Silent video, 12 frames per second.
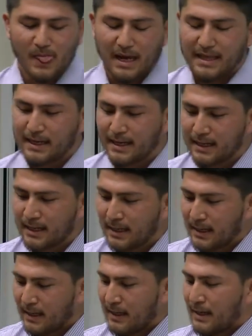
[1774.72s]
And then
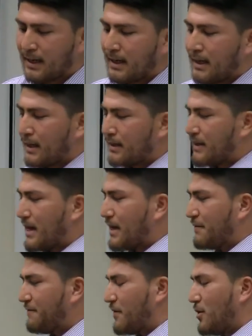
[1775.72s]

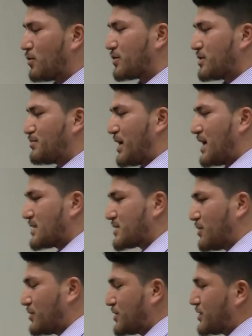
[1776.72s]
that folder is
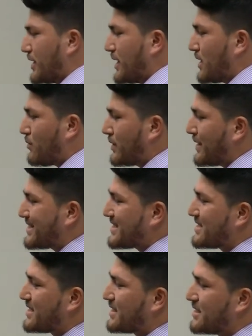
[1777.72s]
passed on to anyone that's a
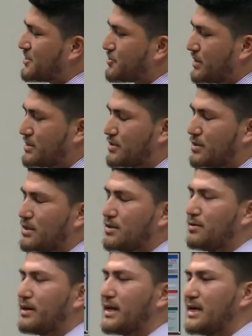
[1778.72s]
signatory to the
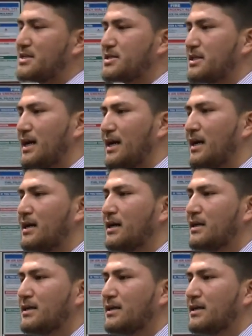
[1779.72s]
UNHCR.